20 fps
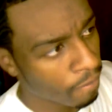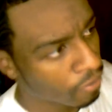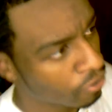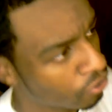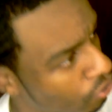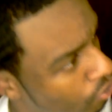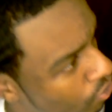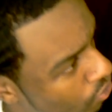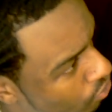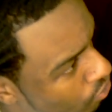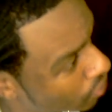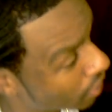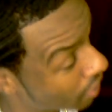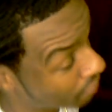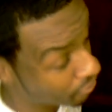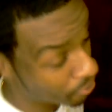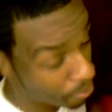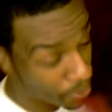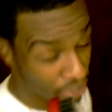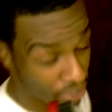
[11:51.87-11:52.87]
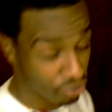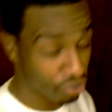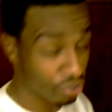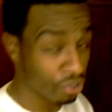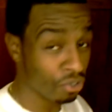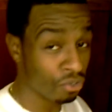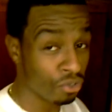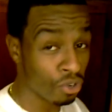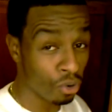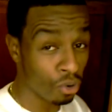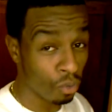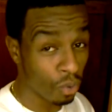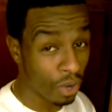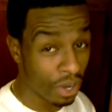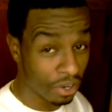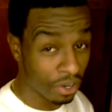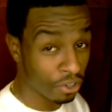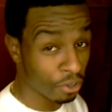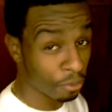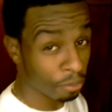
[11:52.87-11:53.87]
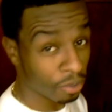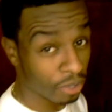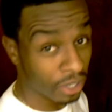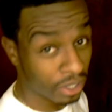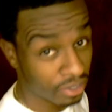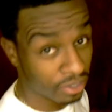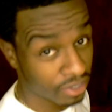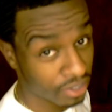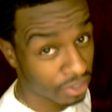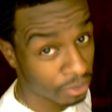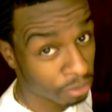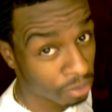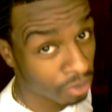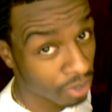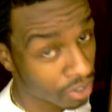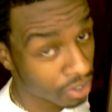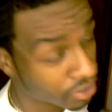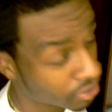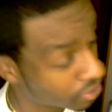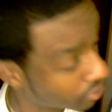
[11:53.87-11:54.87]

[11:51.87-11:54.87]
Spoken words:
So you have to make sure you know where you're placing the brush